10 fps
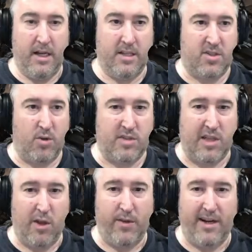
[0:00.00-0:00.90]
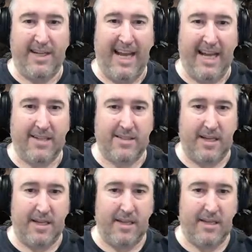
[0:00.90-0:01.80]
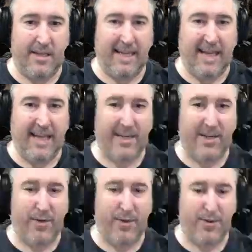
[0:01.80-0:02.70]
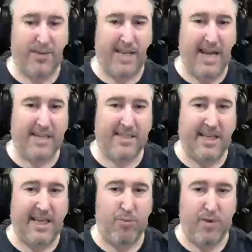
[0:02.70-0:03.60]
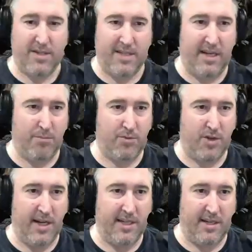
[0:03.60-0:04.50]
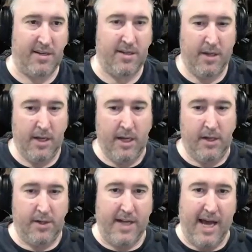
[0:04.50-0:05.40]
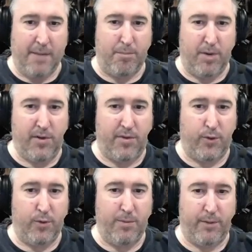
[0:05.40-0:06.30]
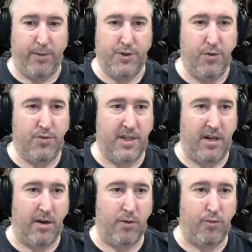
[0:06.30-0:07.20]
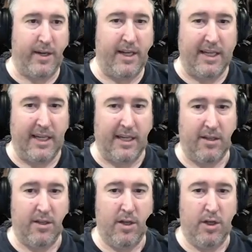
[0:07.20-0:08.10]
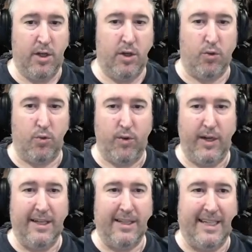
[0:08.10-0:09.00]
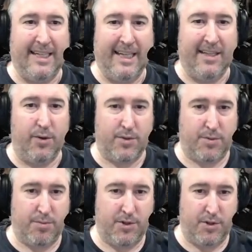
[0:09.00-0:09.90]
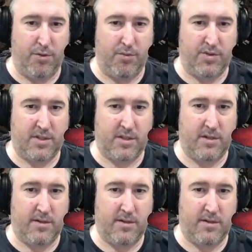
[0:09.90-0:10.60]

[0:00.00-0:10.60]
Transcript: So slow in there, I can't kill those guys and they keep rezzing. I'm trying to not burn through my rejuice here. I really need those rejuice.